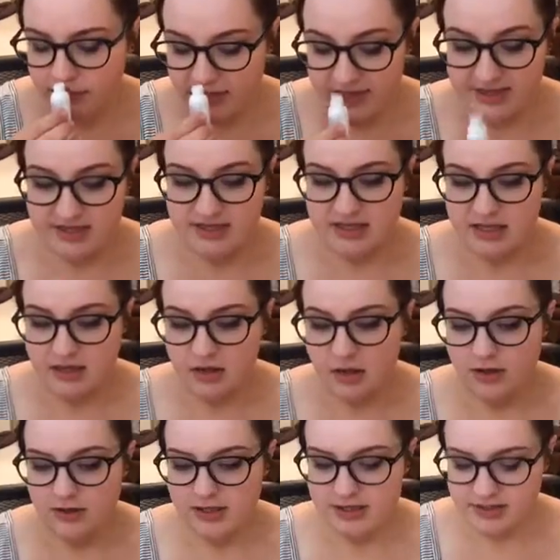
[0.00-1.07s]
The scent
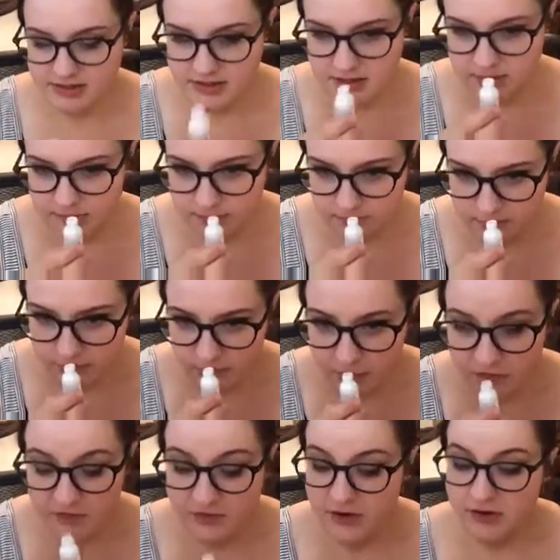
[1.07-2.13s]
on this,
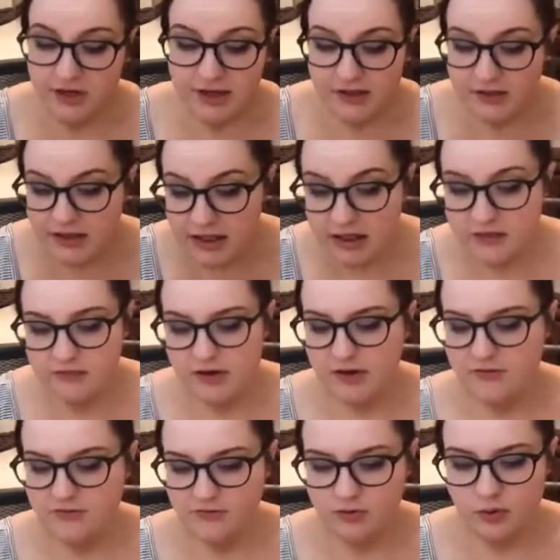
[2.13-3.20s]
very clean, very
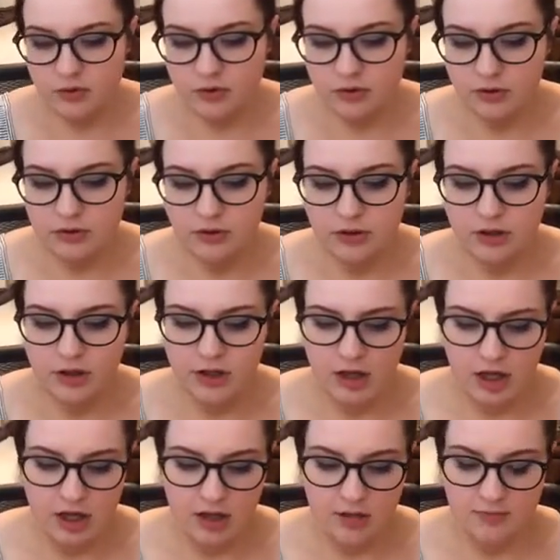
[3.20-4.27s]
floral.
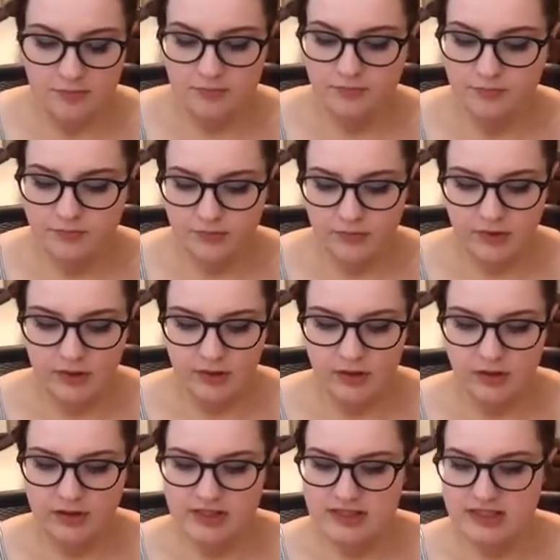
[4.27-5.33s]
Um,
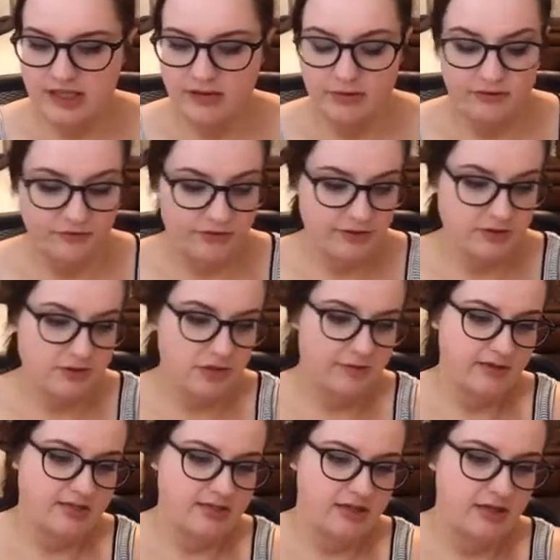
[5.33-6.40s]
Let's see how it feels on
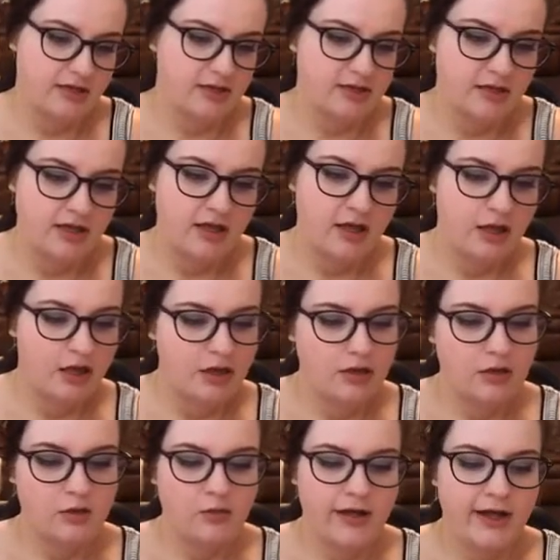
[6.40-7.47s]
my skin.
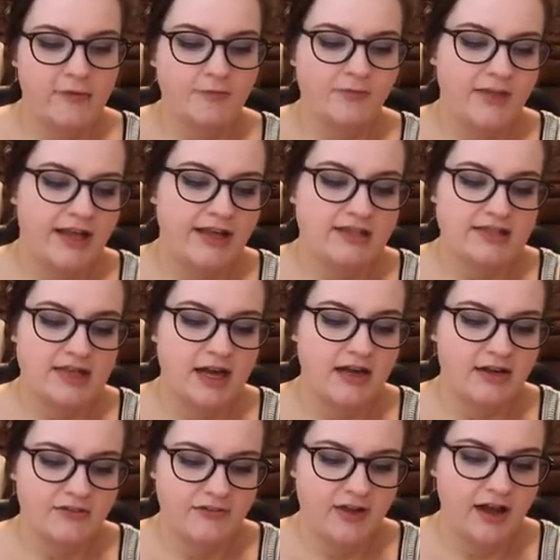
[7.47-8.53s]
Oh, wow. It's
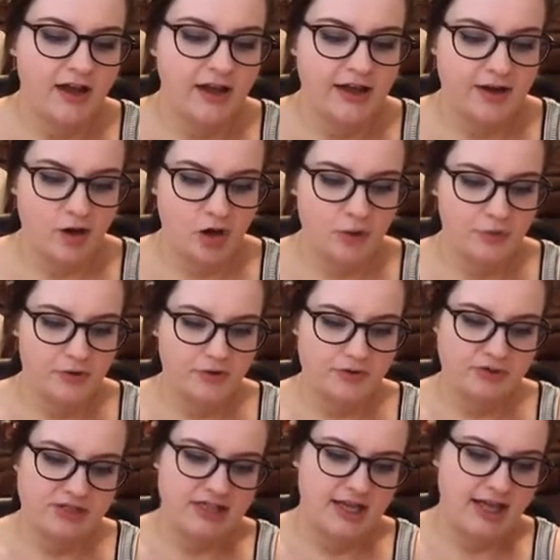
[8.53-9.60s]
kind of got
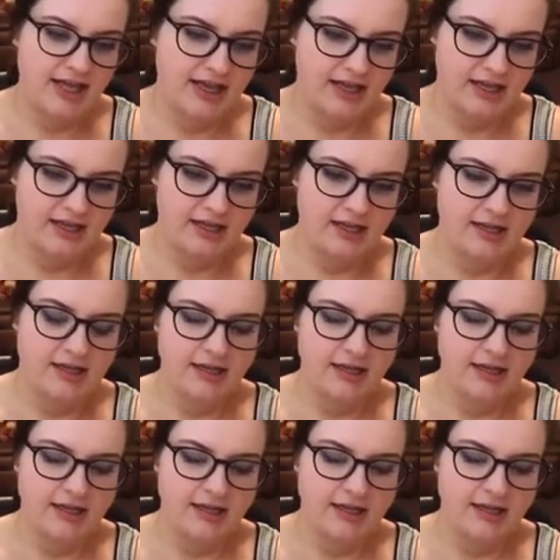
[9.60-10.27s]
almost a